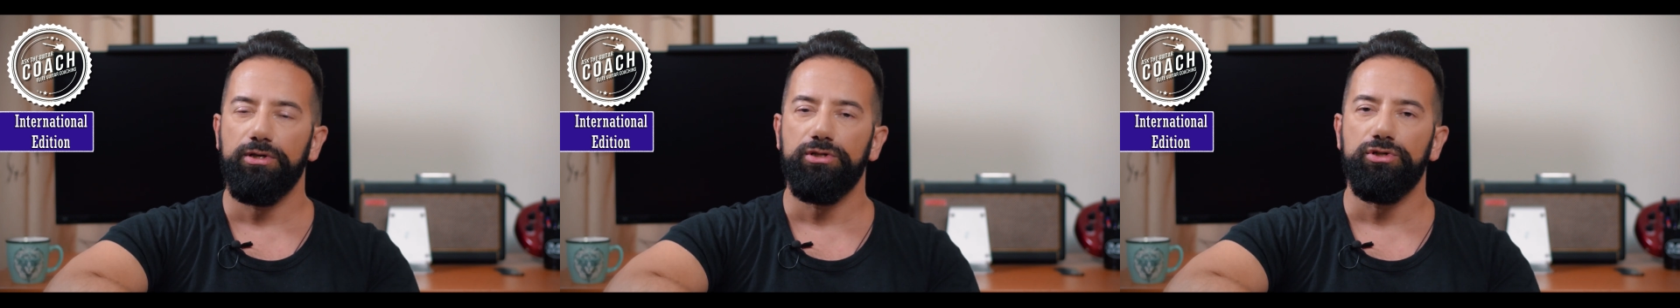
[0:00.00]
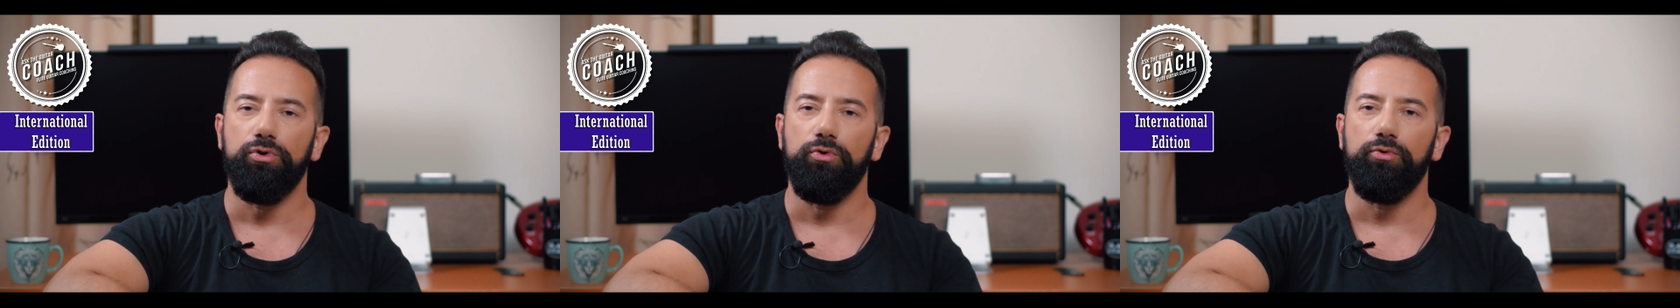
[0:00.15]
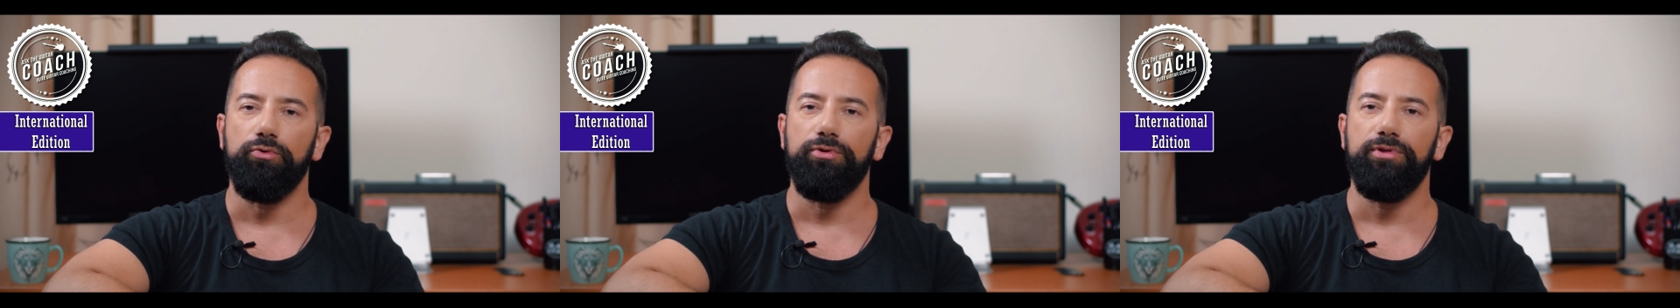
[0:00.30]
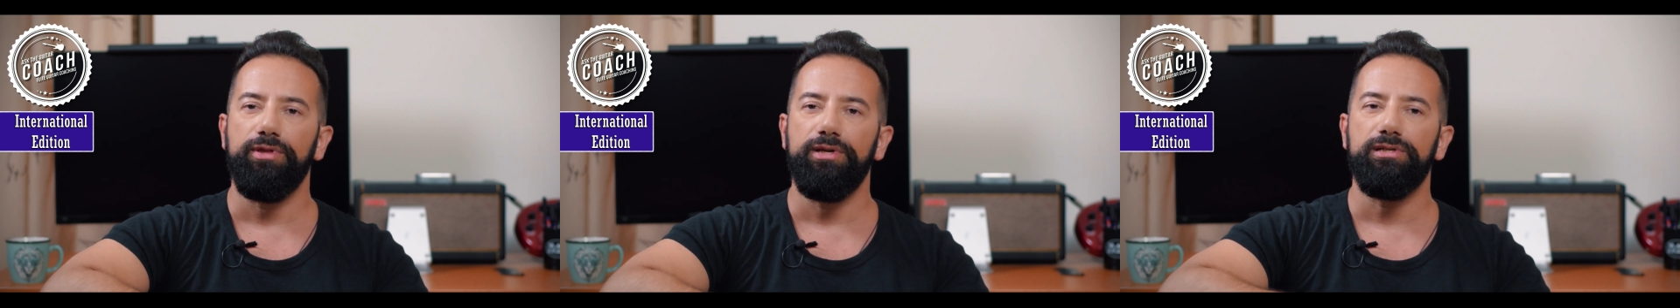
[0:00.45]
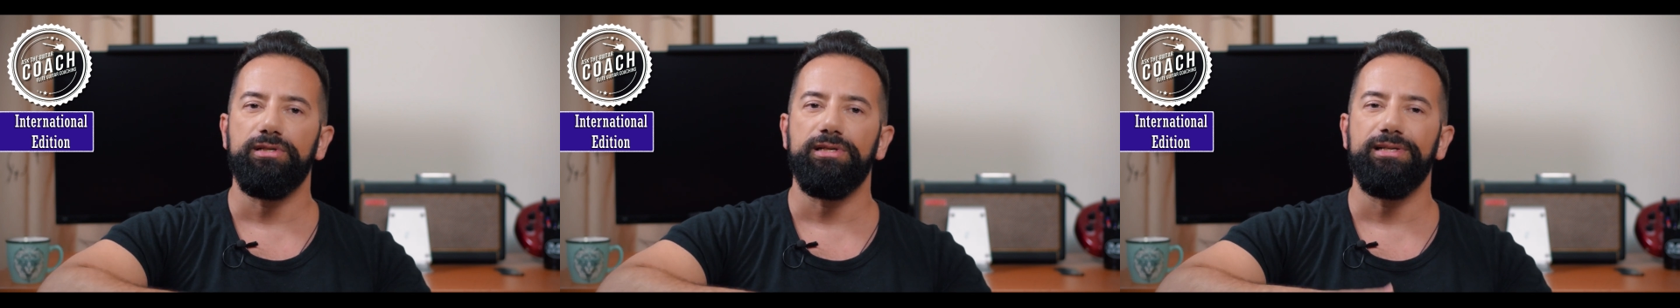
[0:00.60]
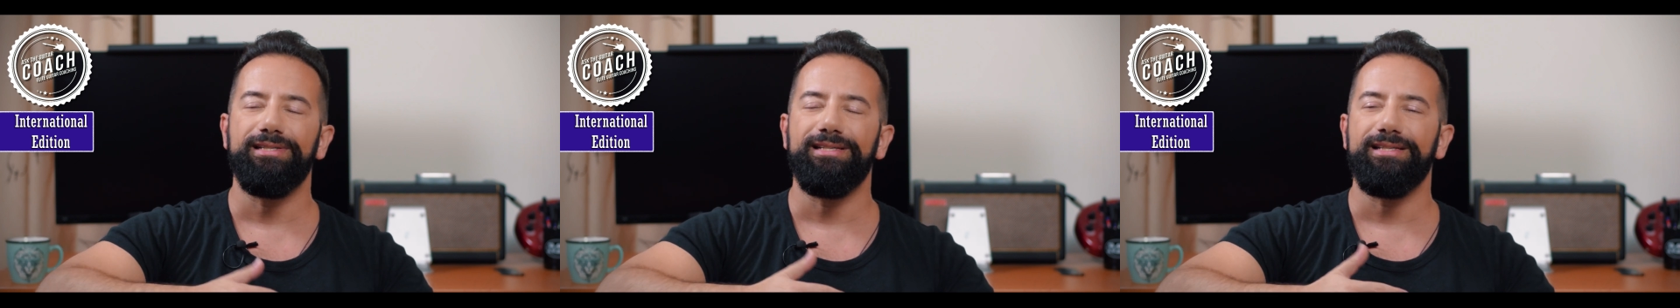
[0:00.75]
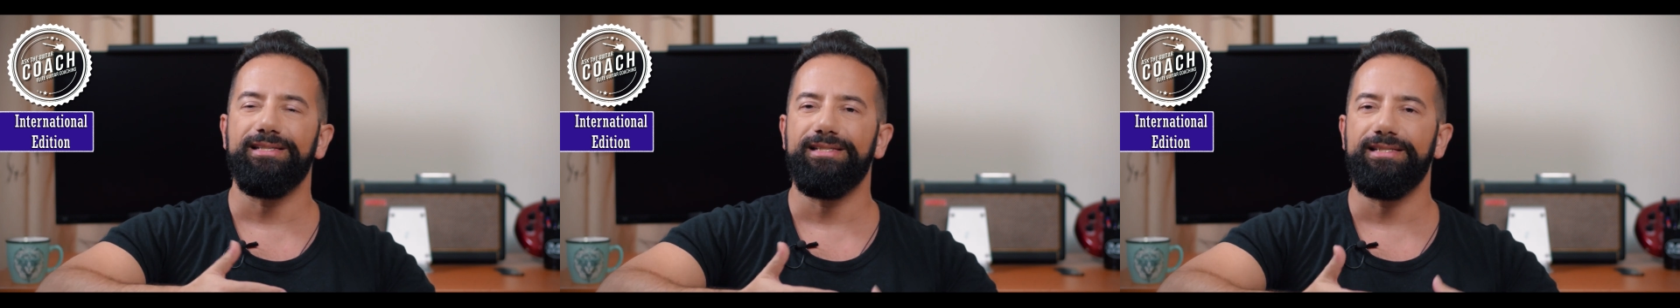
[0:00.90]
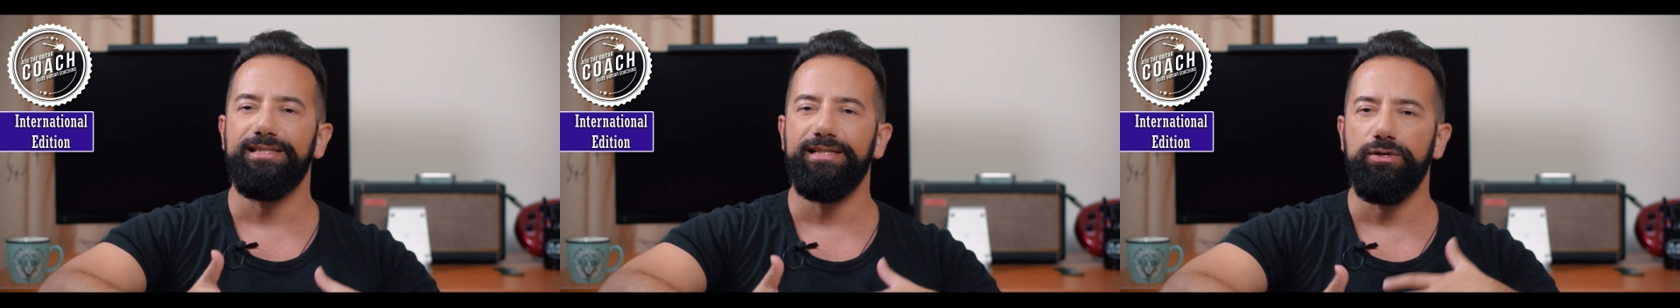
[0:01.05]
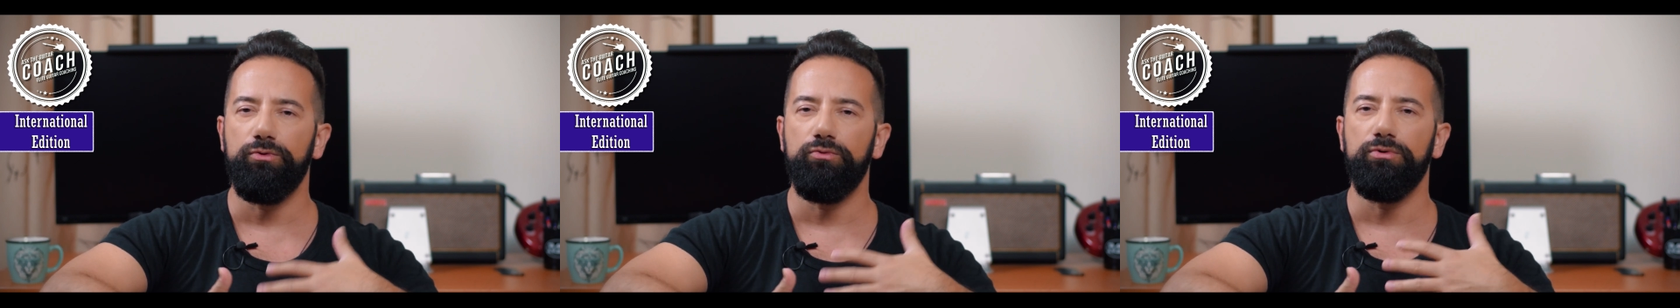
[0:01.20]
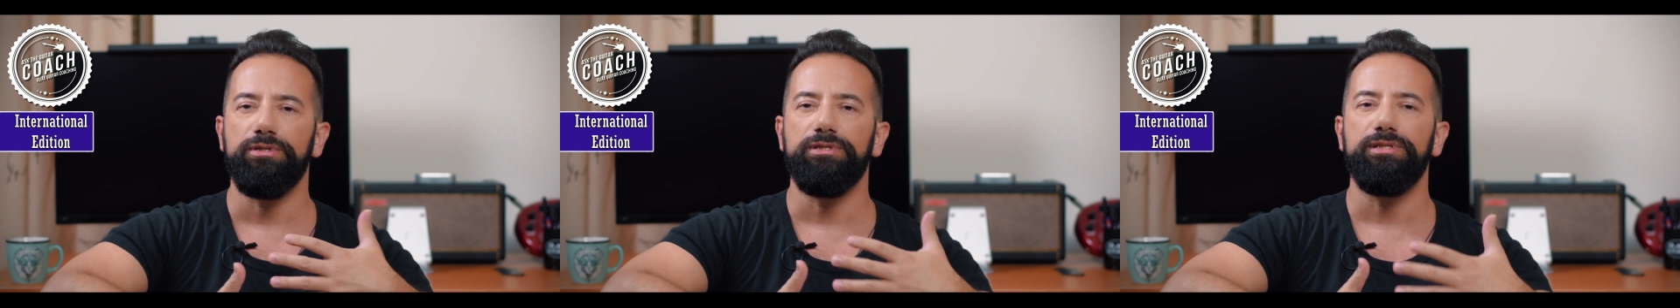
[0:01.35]
So this has
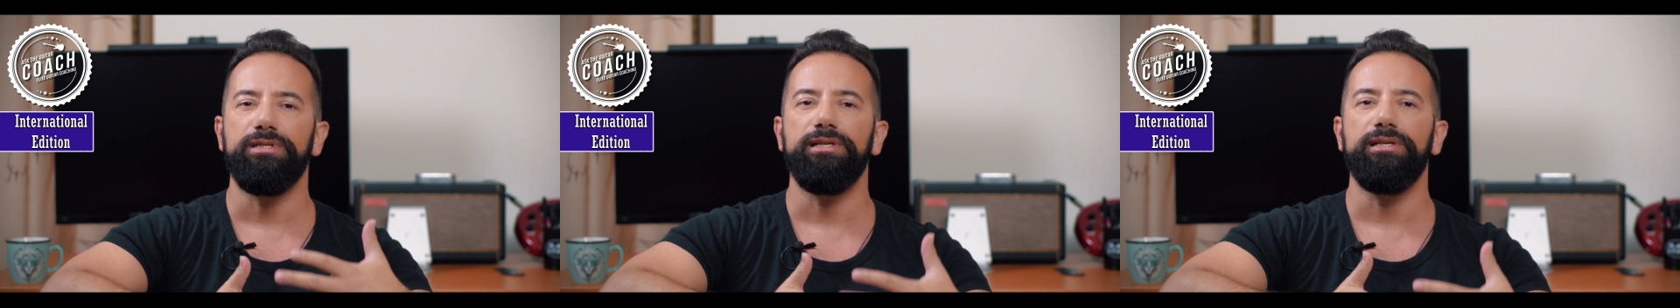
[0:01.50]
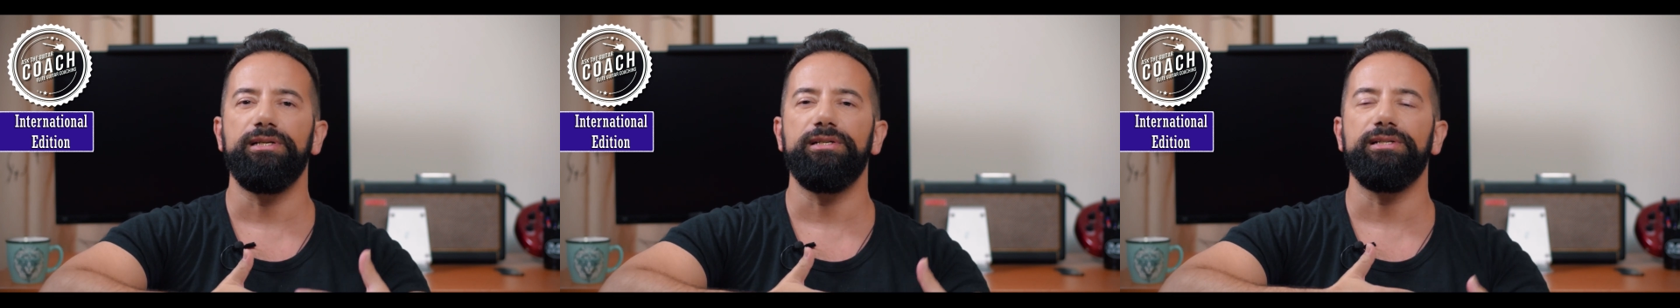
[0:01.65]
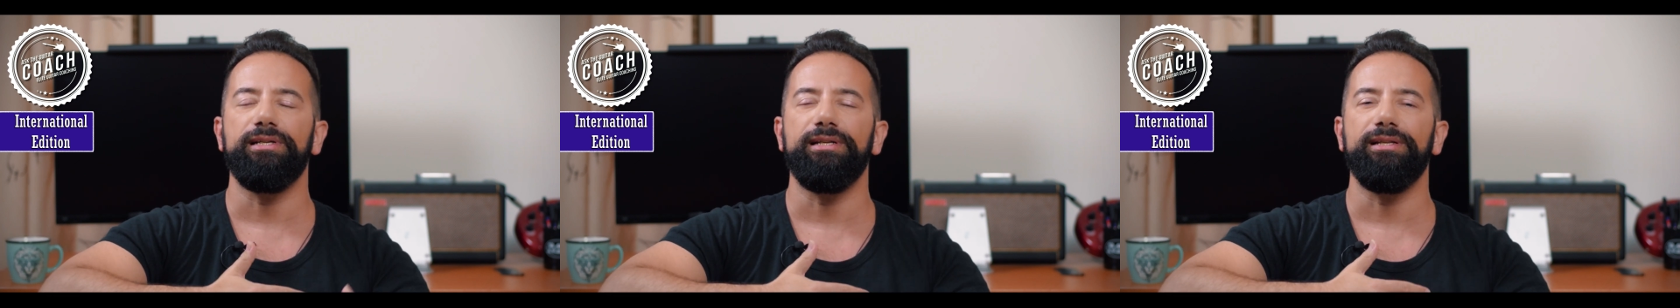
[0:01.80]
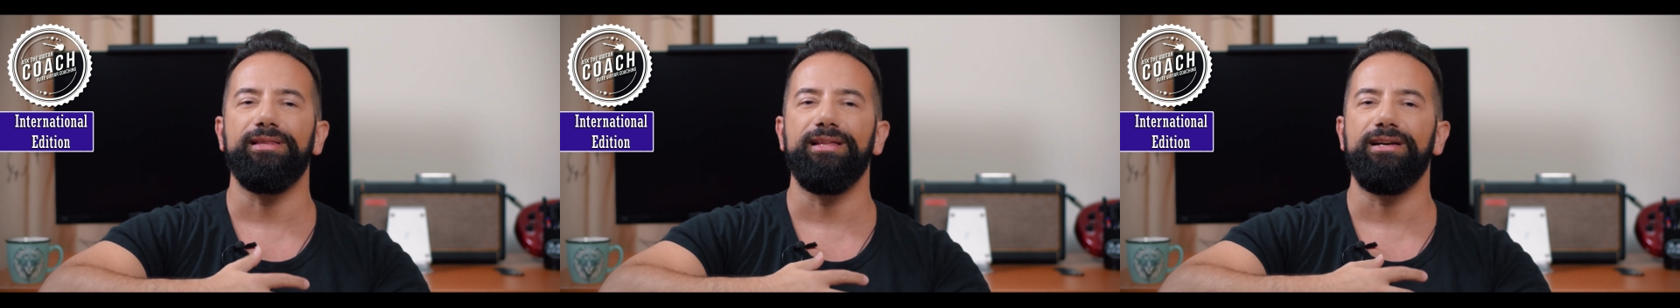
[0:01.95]
sequences and